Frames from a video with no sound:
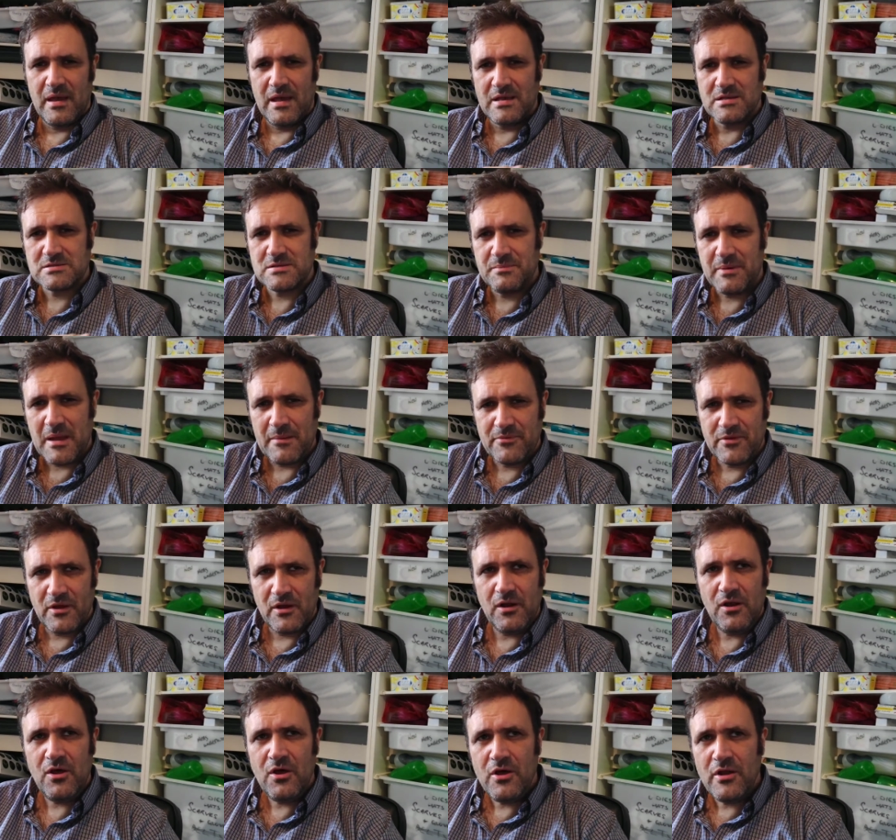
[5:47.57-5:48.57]
is to be able
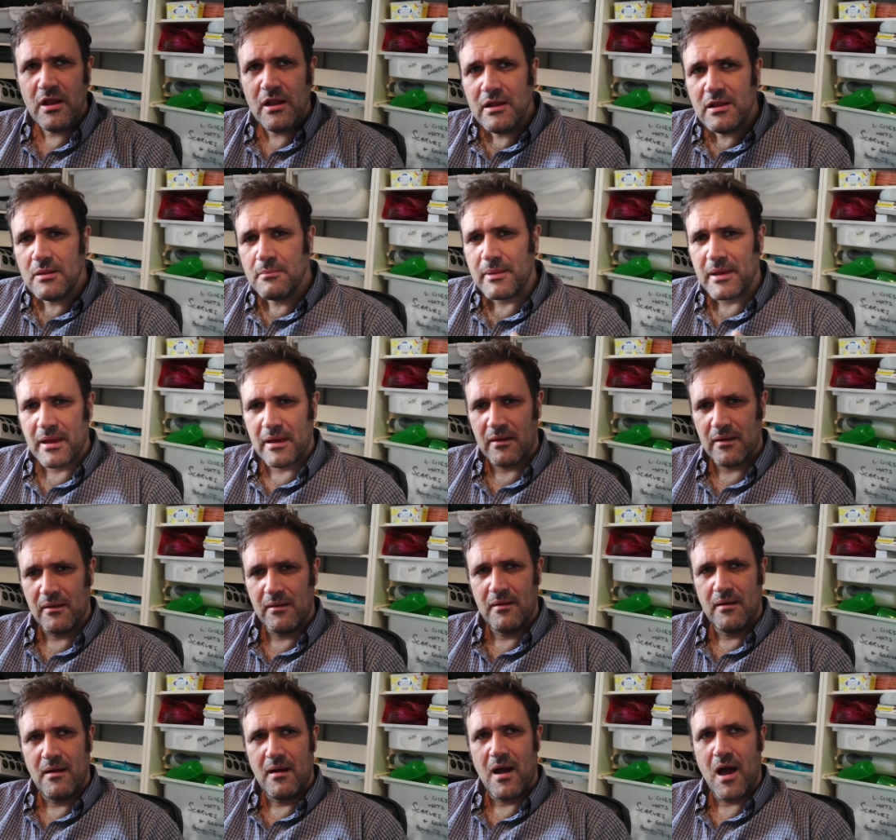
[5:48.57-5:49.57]
to learn a little bit
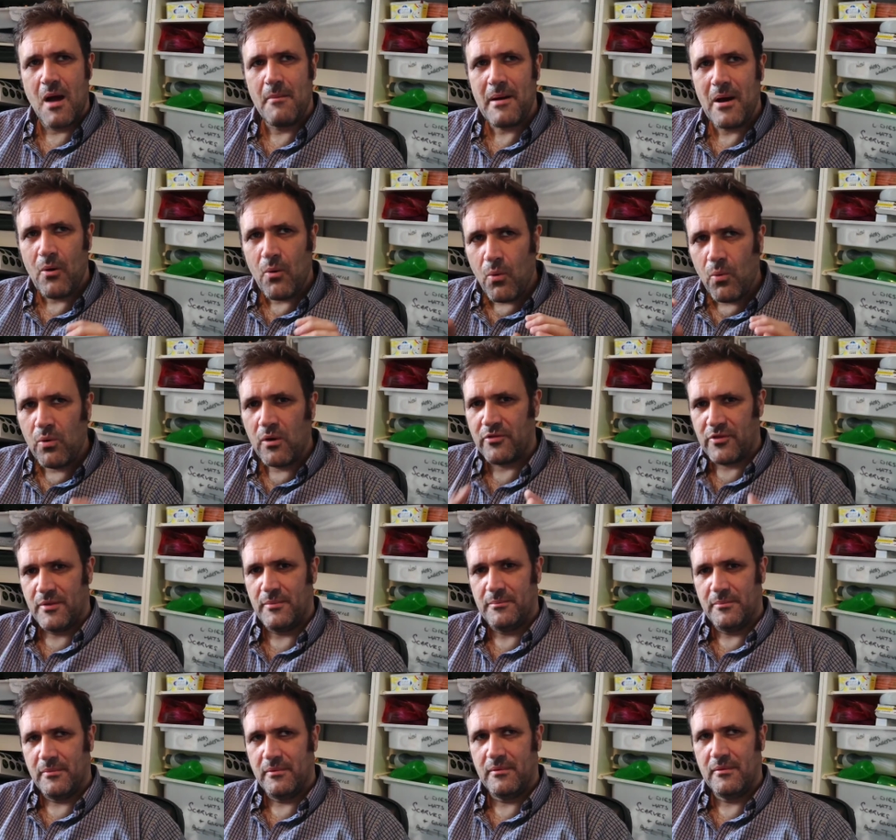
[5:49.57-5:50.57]
about all of
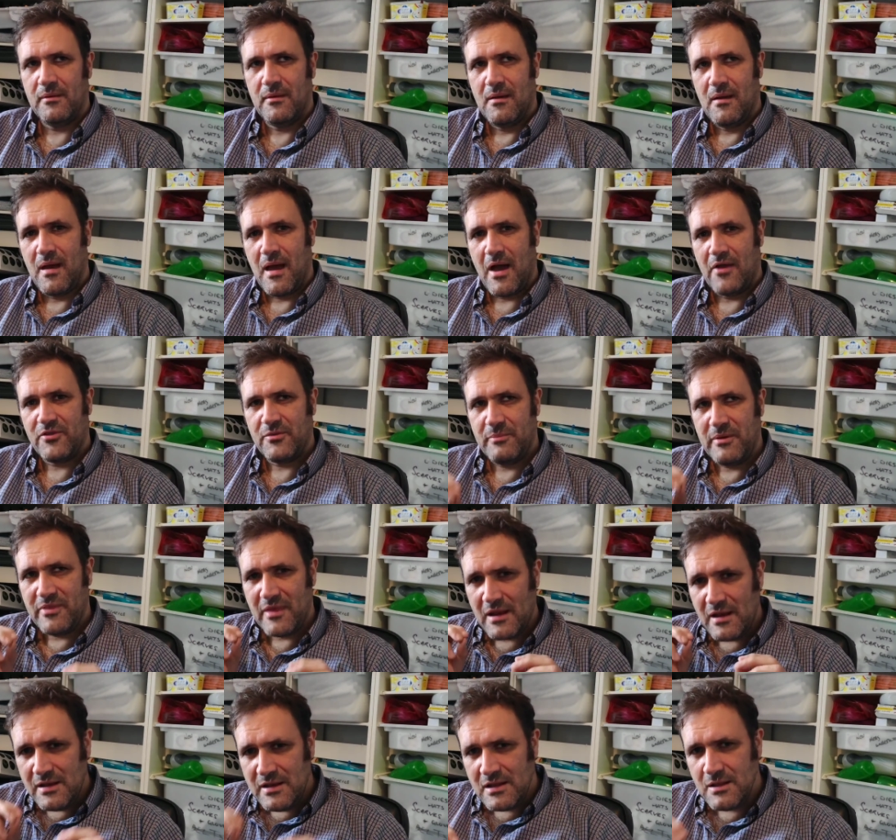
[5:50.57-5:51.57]
them and to be
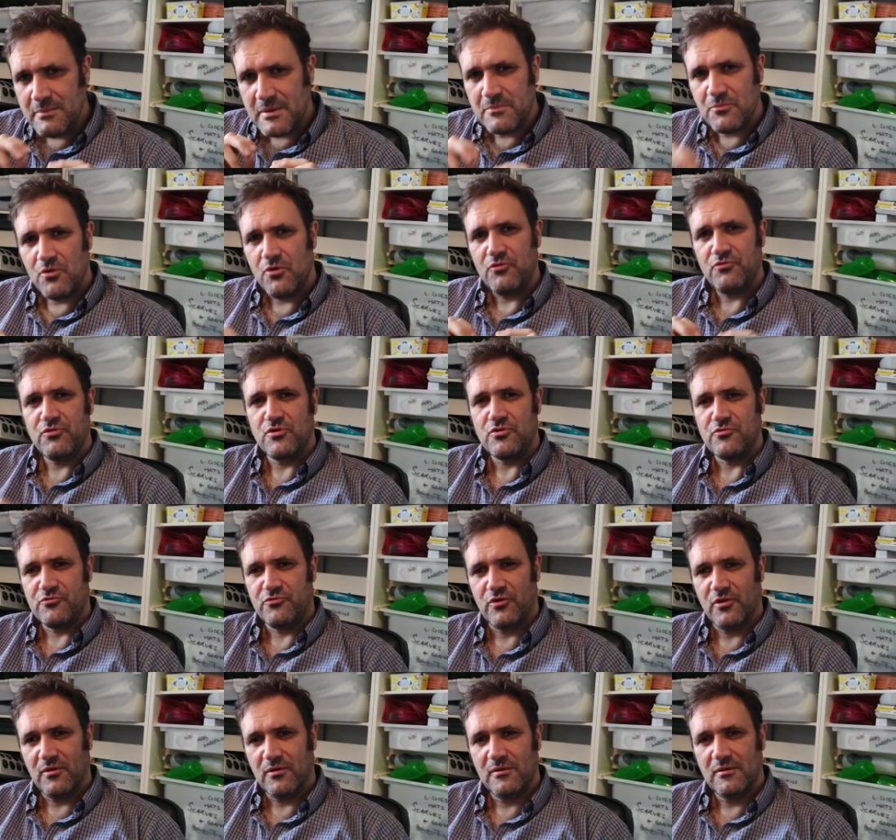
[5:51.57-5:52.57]
that little bit more
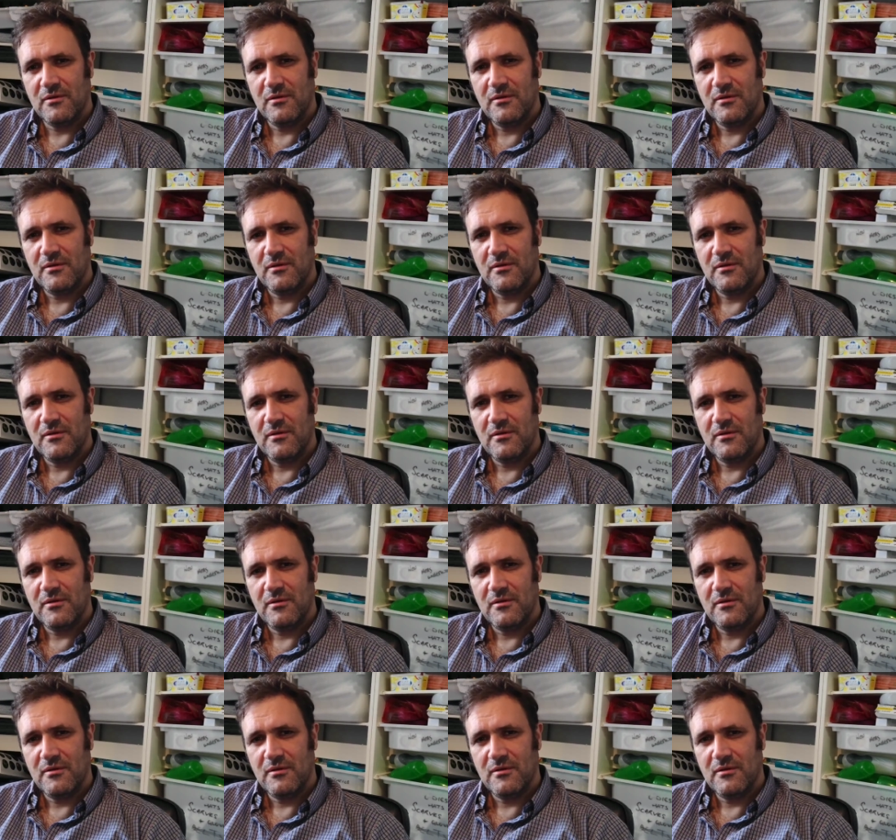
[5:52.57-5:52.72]
fruitful,